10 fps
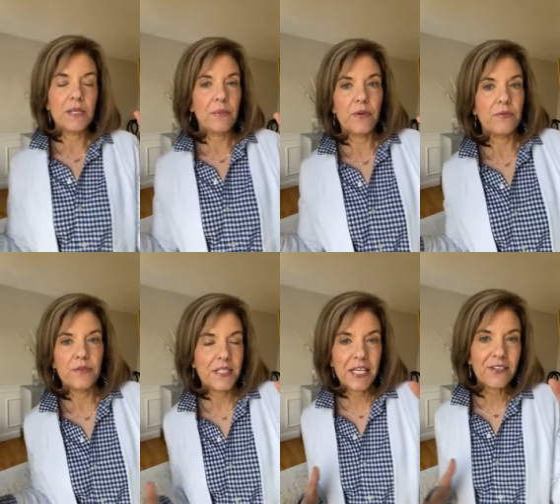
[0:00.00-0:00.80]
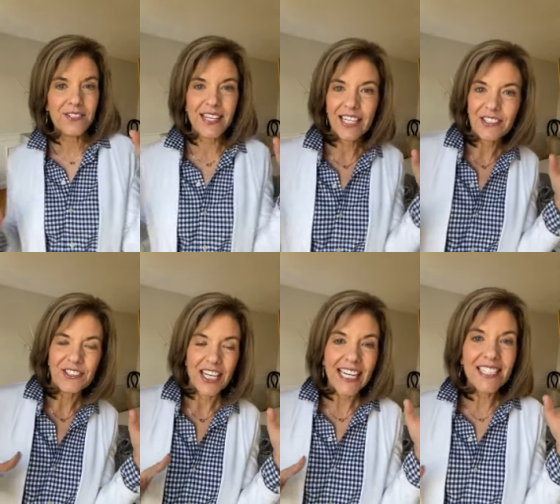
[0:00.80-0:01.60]
some of those skills that I learned
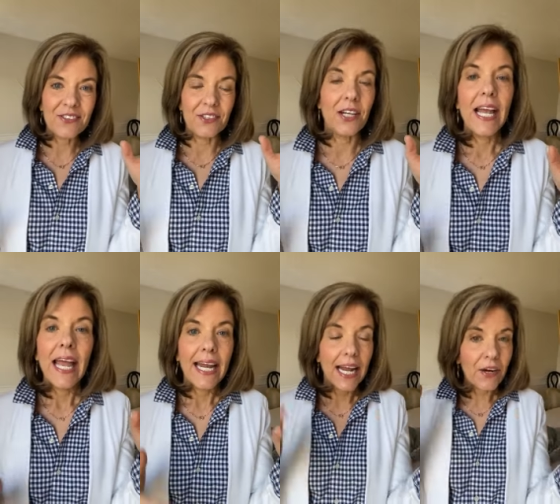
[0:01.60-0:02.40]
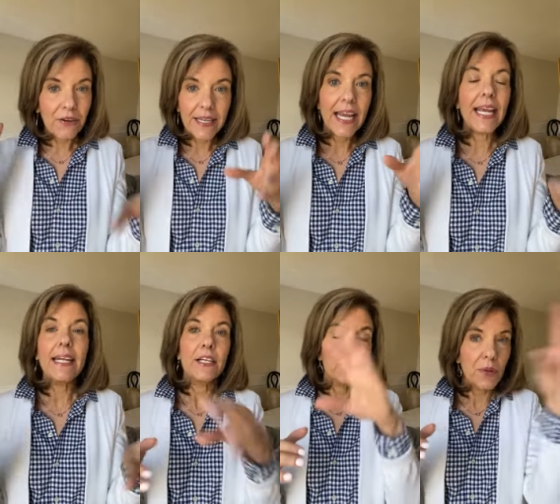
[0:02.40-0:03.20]
in high school and I create
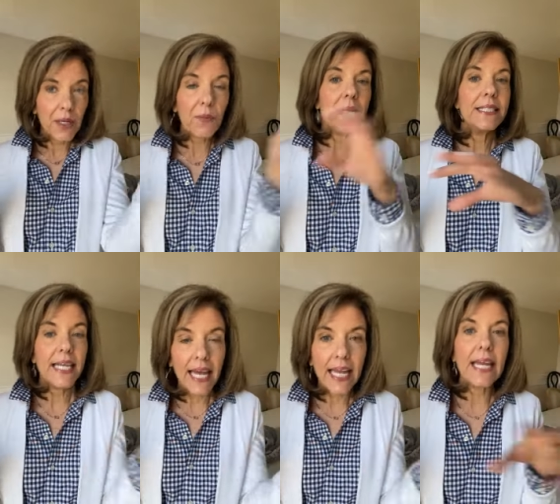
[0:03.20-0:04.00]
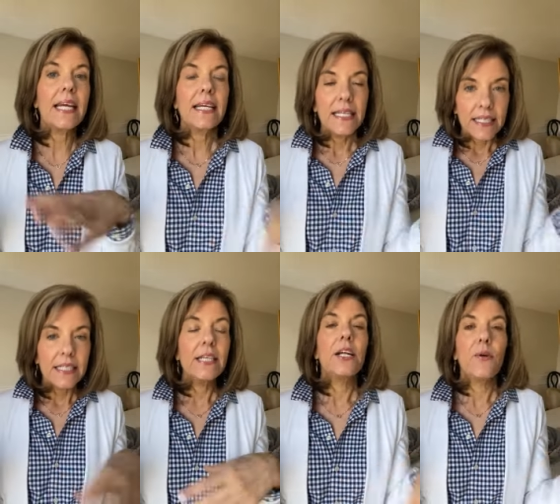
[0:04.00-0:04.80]
a 21 day
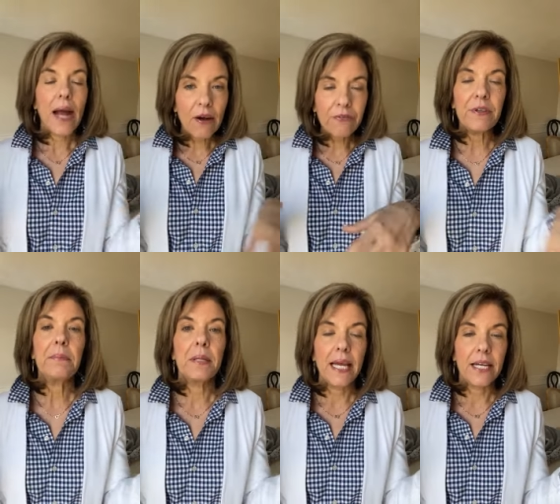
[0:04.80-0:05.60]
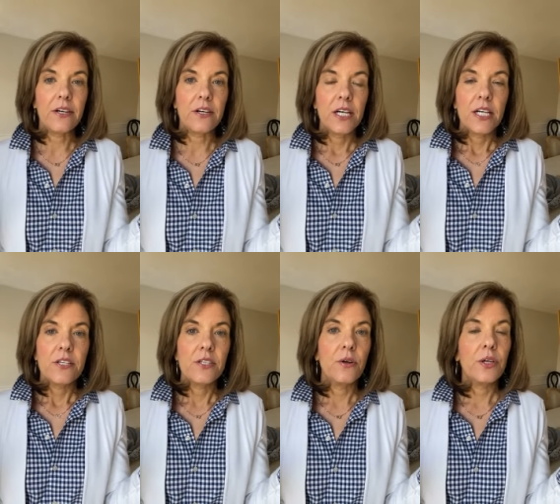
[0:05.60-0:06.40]
you know, outfit planner.
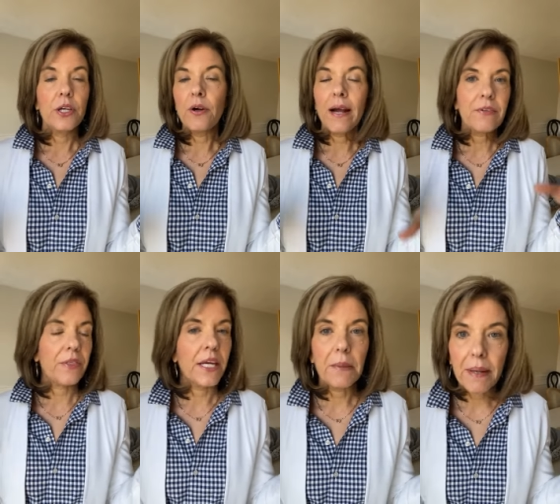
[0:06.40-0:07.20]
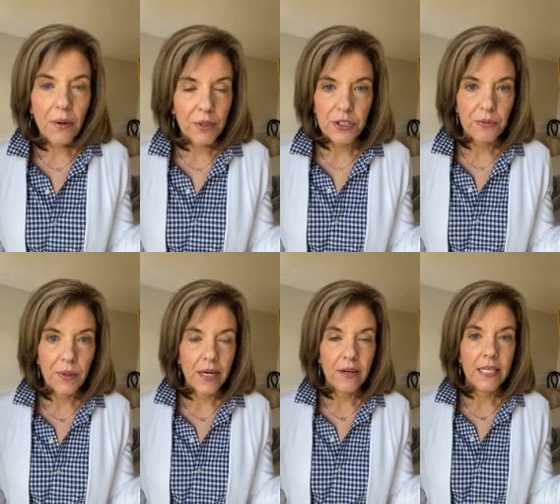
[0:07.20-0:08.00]
So you don't have to think about what you're
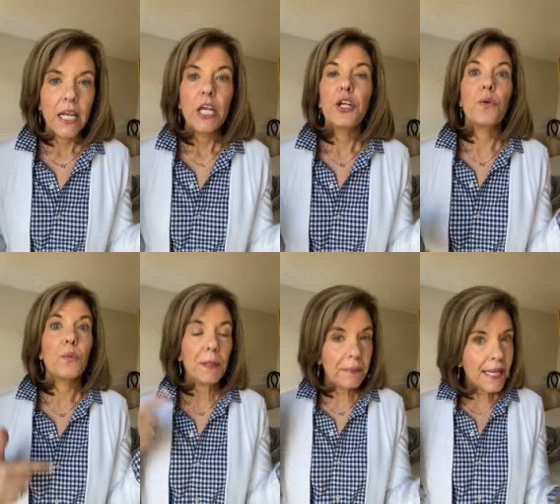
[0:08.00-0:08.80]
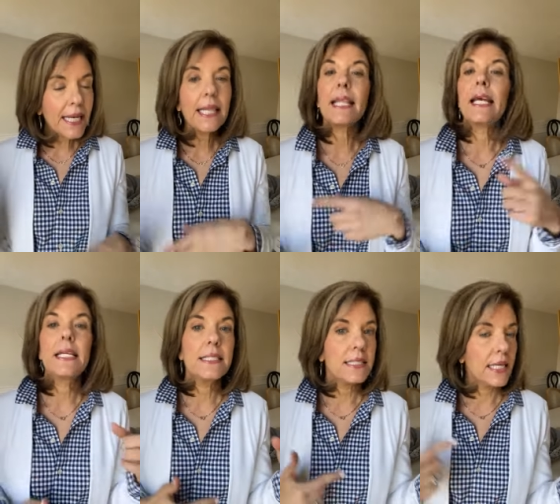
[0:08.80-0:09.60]
wearing. You're repeating
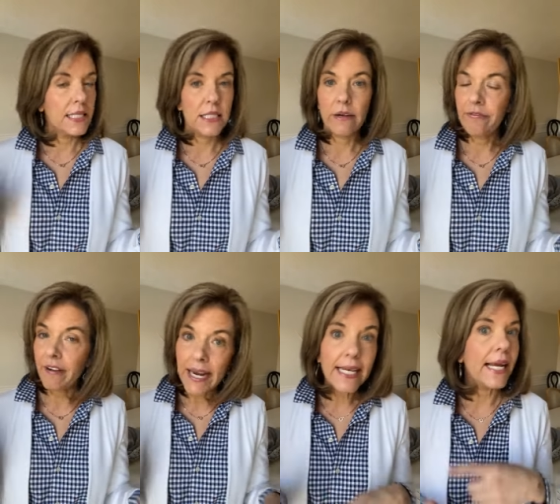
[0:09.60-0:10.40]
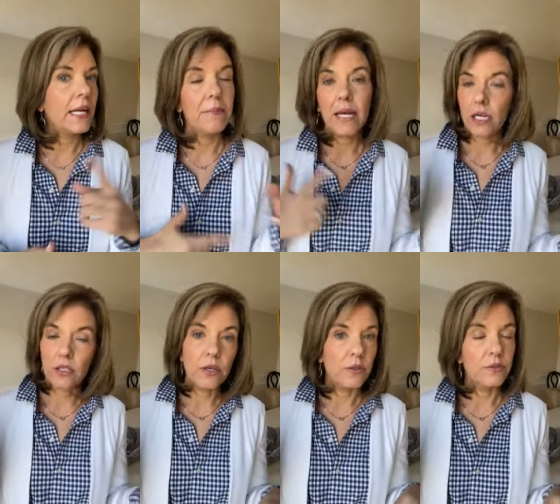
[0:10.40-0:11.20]
things. It's a finite amount of
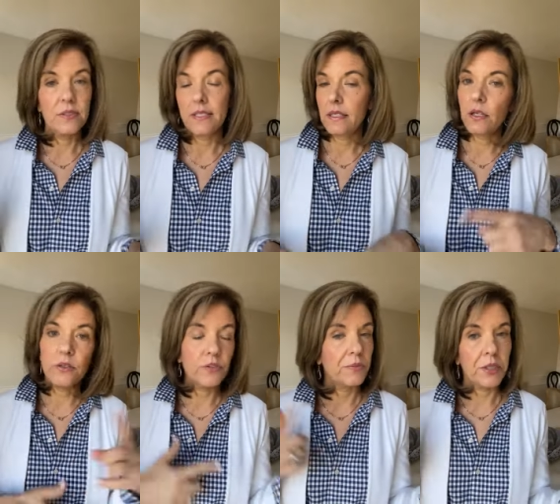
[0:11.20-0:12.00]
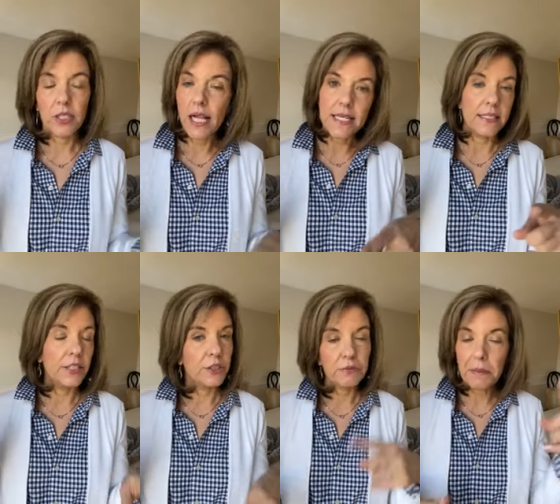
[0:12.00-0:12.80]
clothes. It's clothes from your closet.
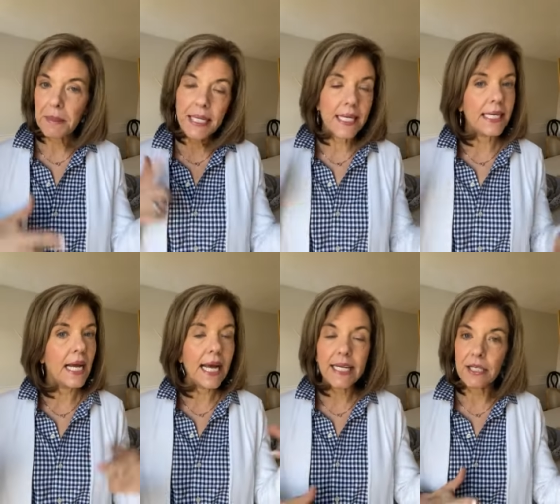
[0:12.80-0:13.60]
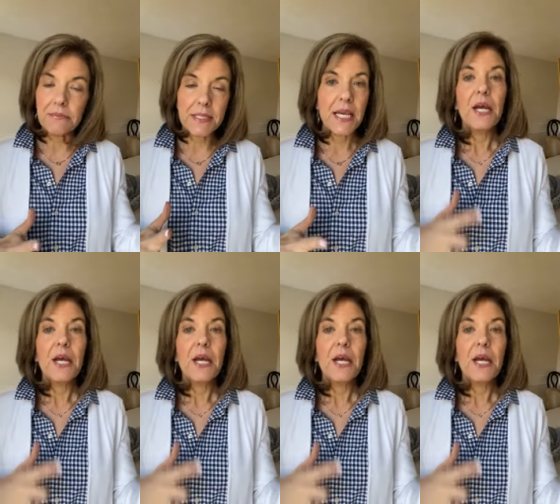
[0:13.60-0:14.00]
You're repeating items,